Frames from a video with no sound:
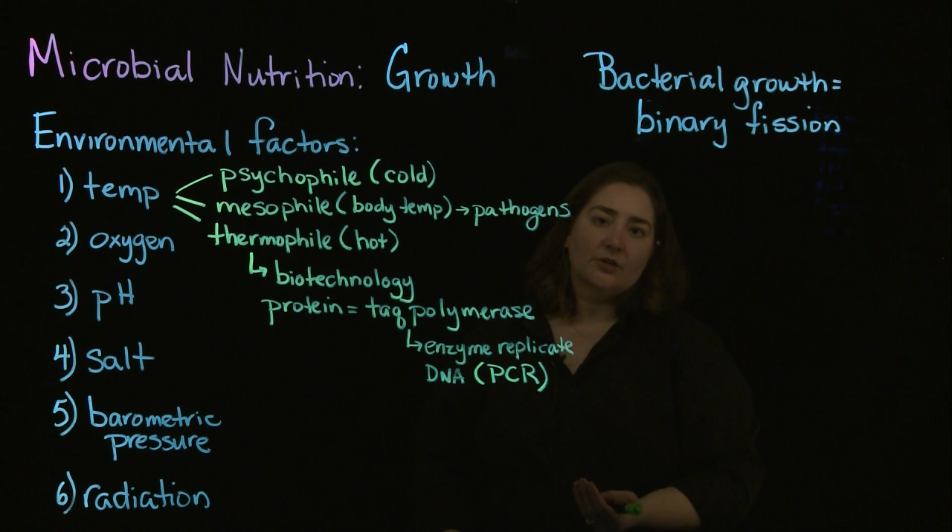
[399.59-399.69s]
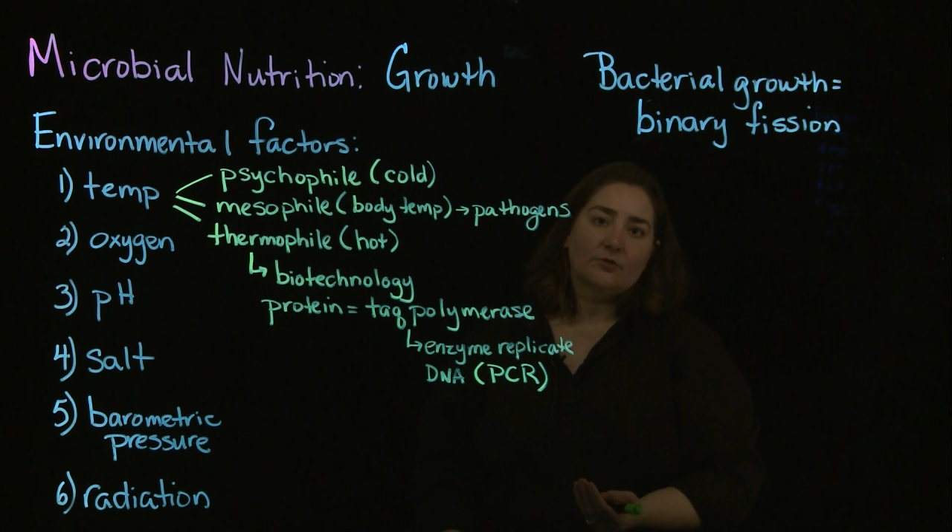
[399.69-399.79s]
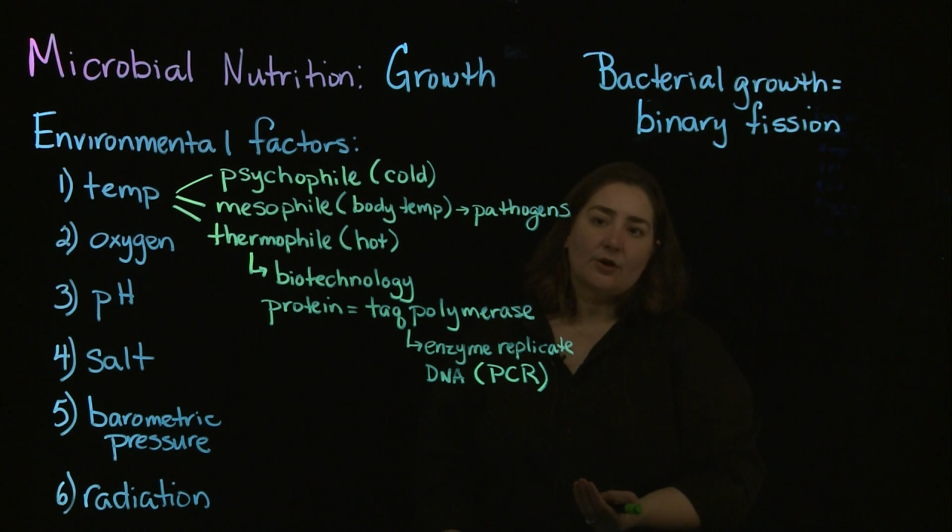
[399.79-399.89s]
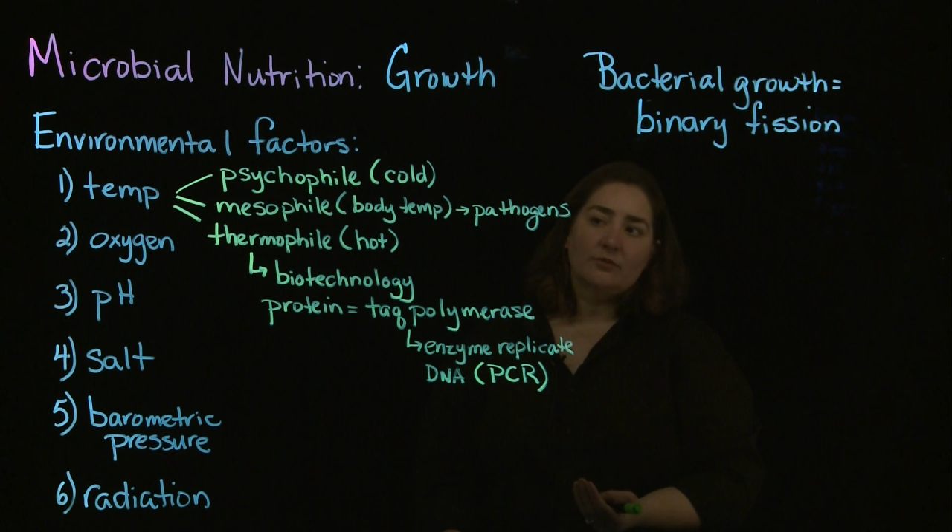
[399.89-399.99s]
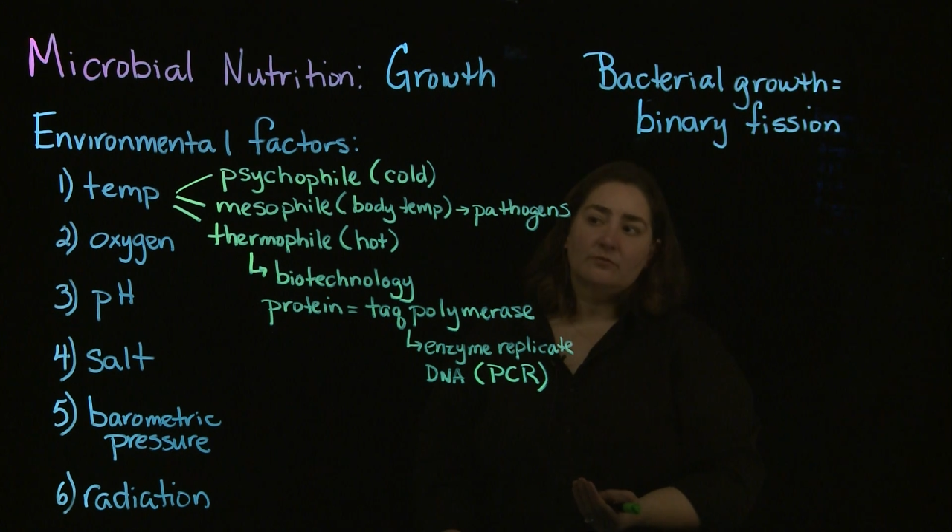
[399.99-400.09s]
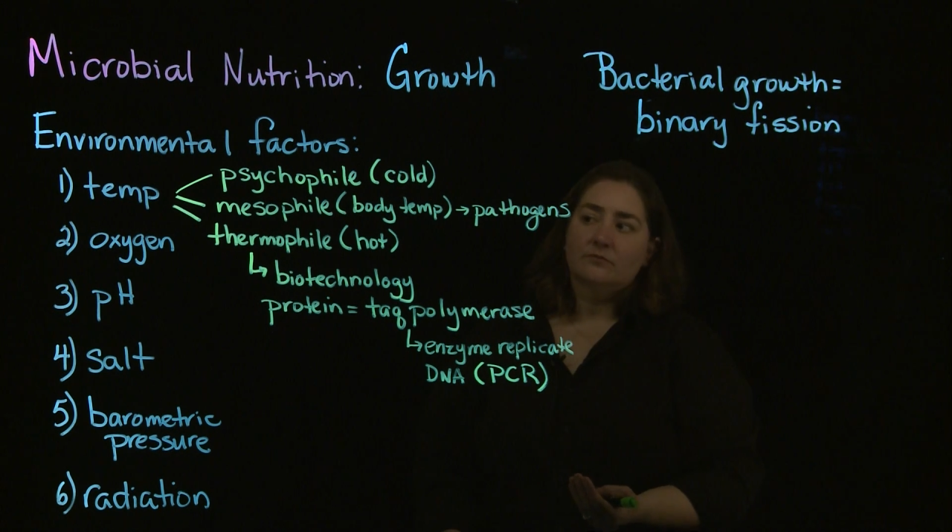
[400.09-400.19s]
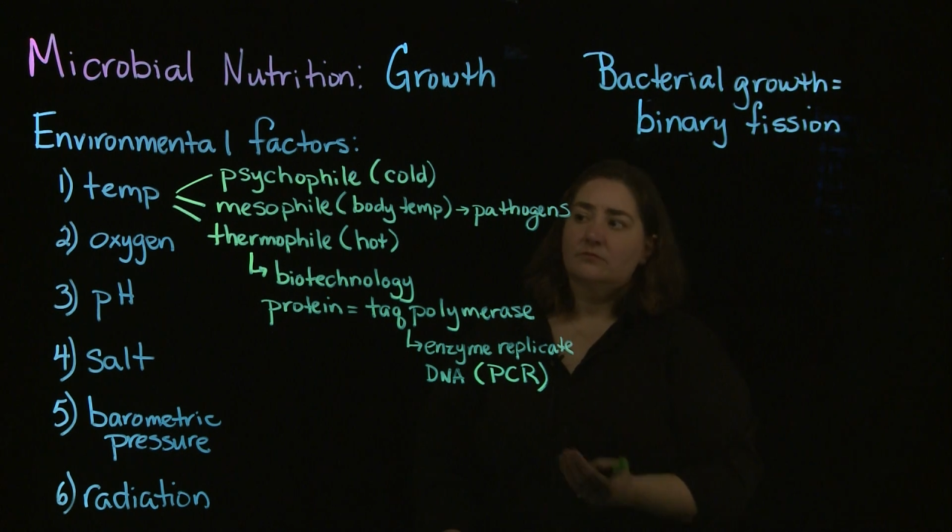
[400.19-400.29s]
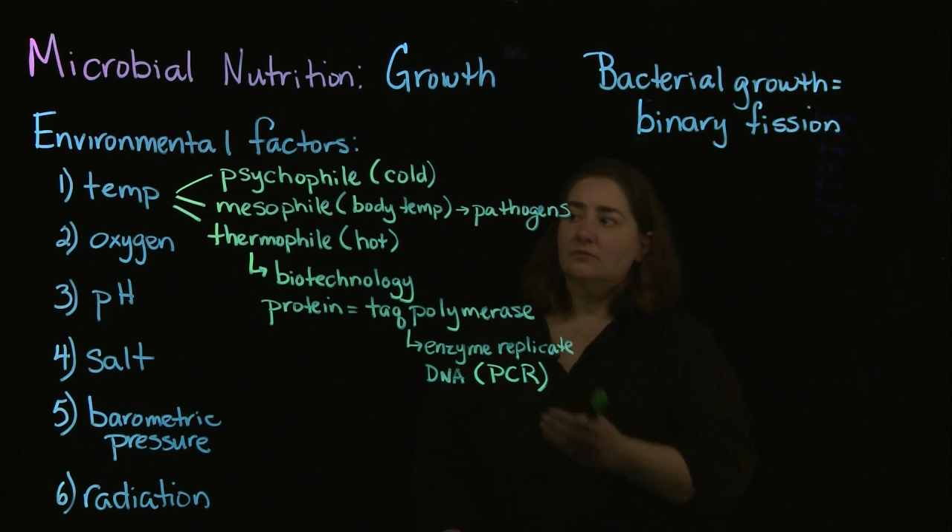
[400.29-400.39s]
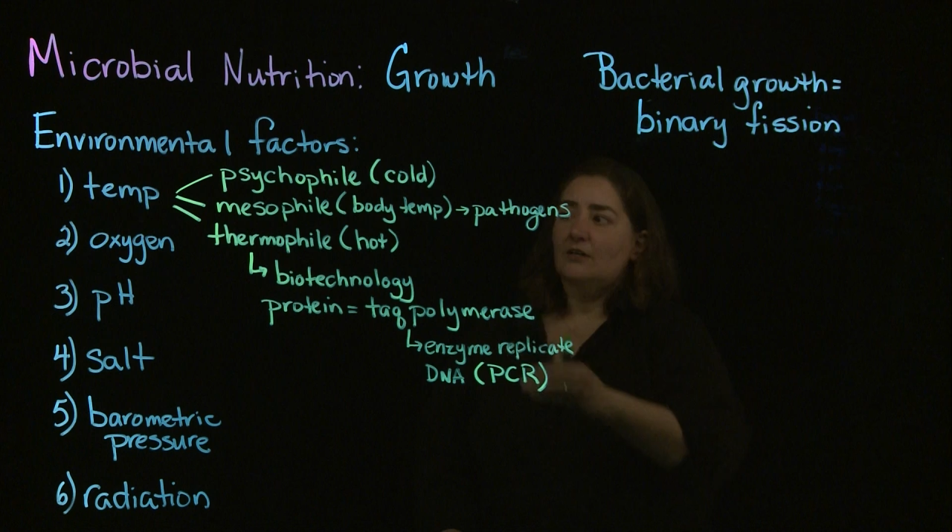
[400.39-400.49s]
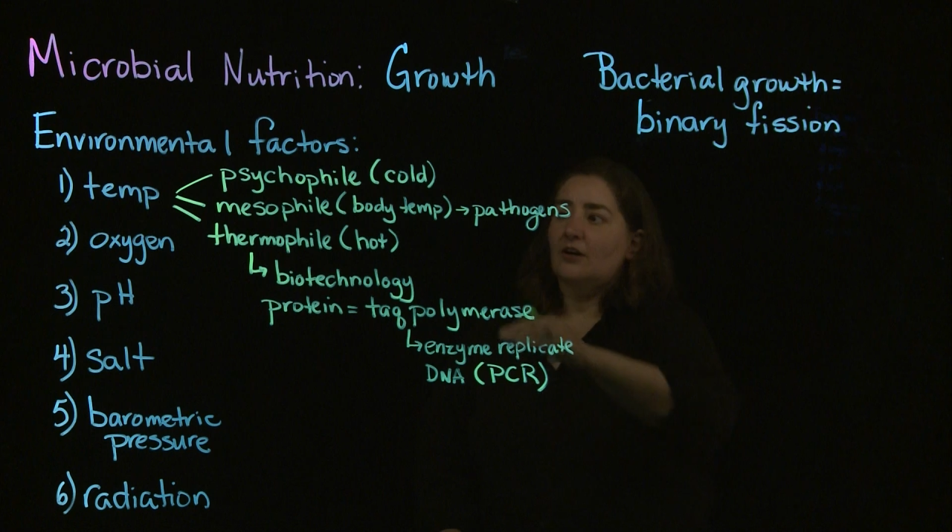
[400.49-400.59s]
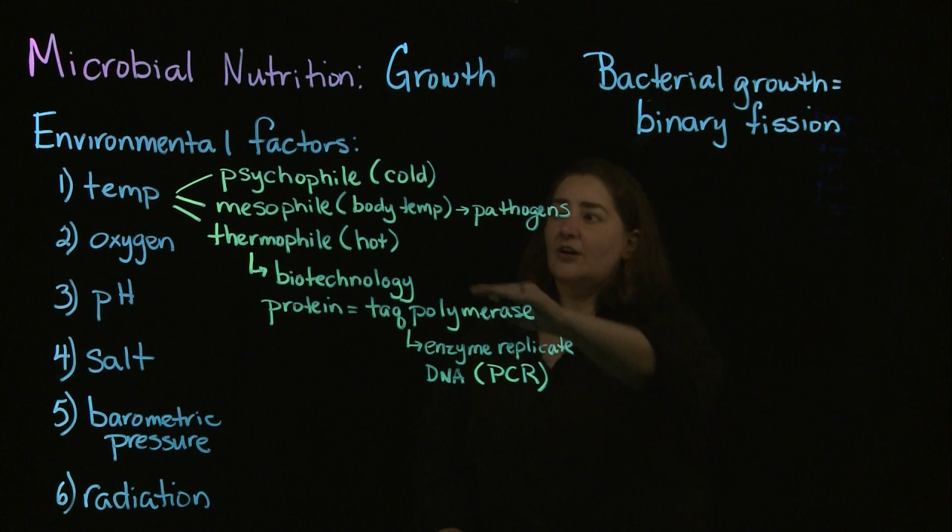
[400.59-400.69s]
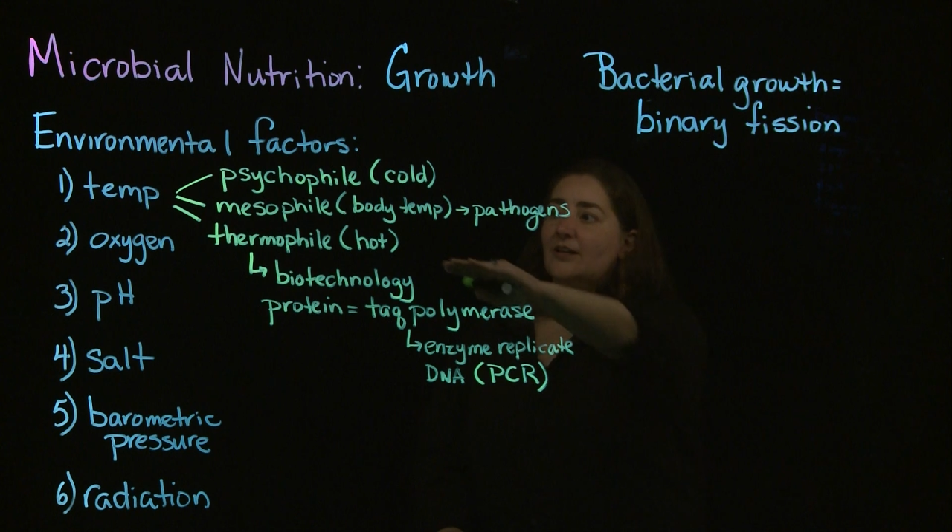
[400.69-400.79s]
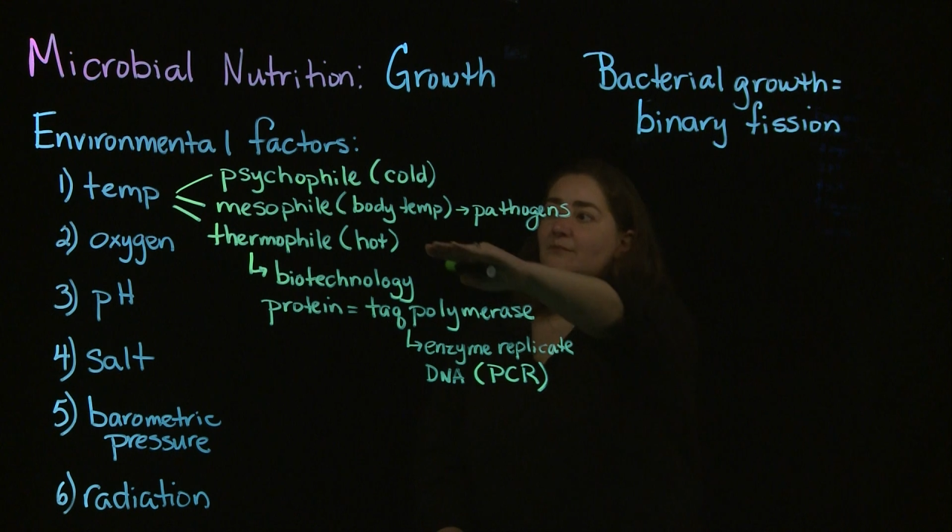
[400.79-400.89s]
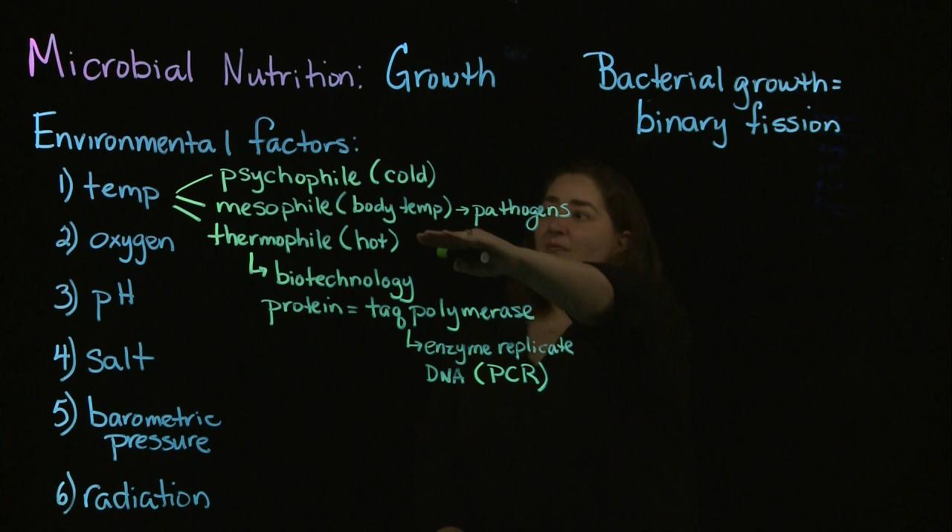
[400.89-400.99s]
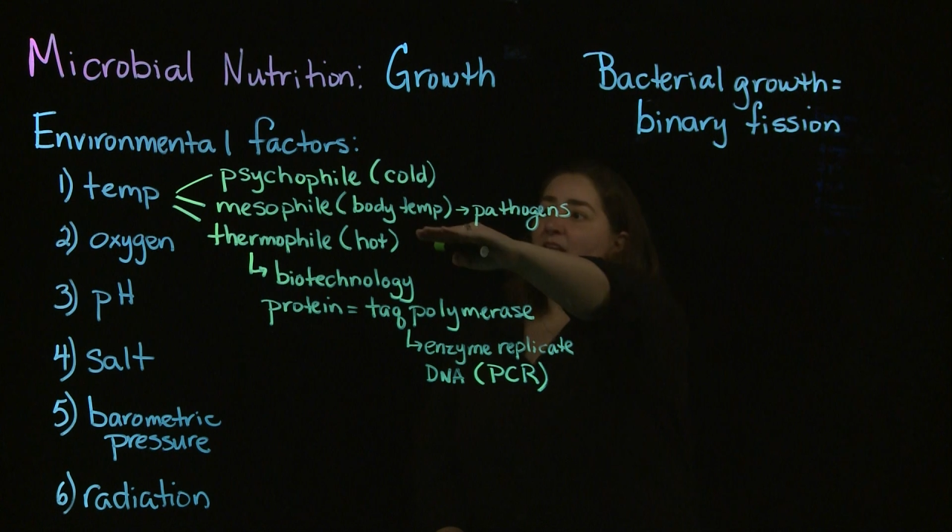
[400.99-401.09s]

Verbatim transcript: grow, all right?